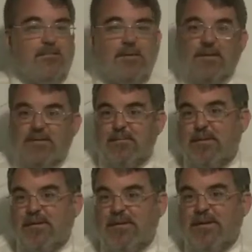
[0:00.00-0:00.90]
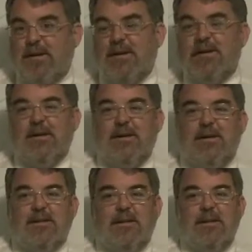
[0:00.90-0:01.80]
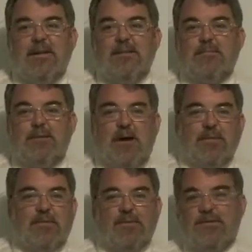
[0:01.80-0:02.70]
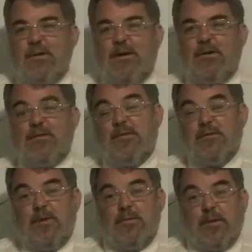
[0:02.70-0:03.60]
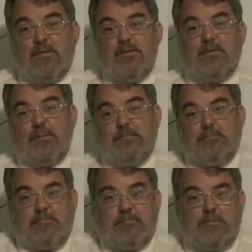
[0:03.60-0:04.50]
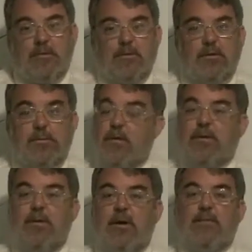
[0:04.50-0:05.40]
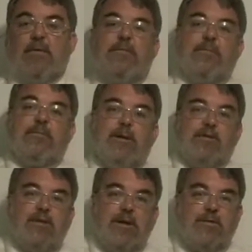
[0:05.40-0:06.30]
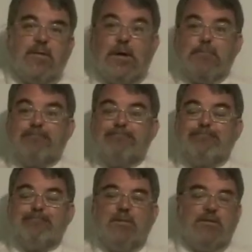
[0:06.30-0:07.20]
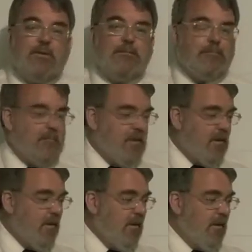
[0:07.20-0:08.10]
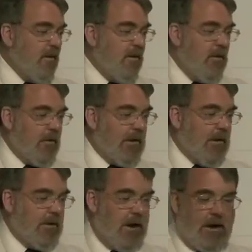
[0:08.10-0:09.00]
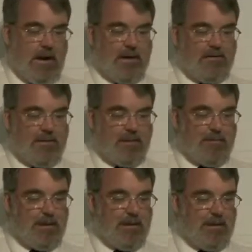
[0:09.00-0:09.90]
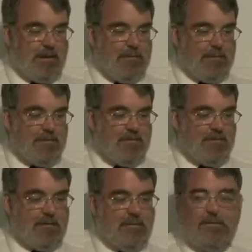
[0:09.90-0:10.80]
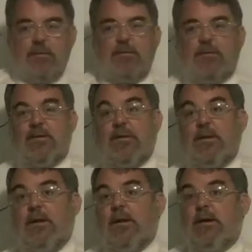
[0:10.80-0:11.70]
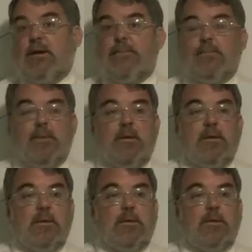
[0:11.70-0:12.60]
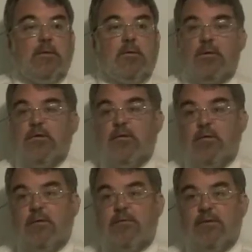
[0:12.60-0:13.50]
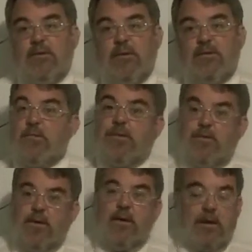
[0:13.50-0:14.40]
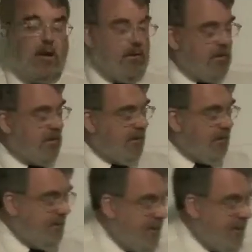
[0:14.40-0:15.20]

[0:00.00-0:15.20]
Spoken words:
by being sneaky, then perhaps there is a cause and effect relationship. Don't know, but we don't have enough information to answer that. So, okay, now I expect probably a lot of people would say, well, we don't know what the correlation coefficient is. Well, we can calculate it,